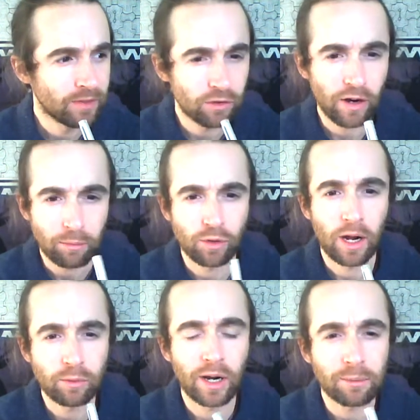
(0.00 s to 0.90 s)
grab,
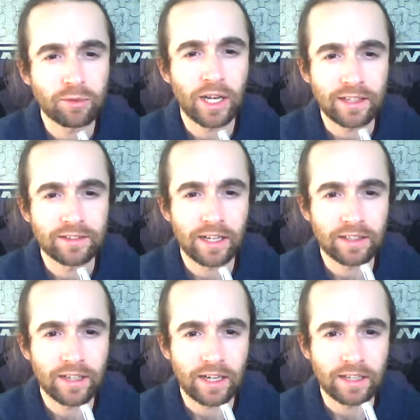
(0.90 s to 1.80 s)

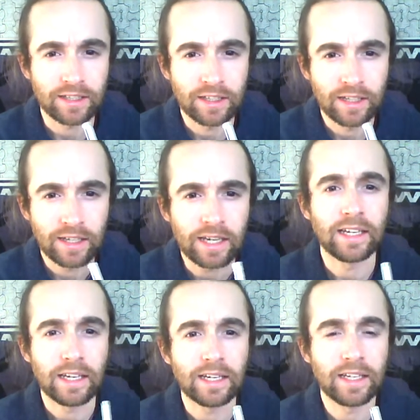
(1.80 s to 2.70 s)
take,
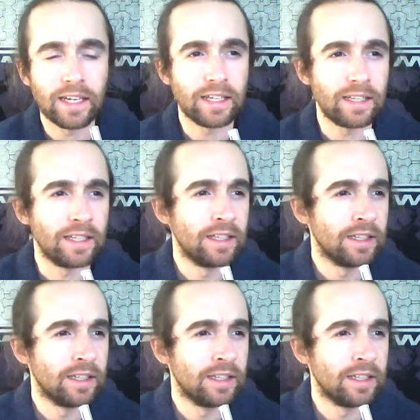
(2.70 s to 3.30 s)
eat,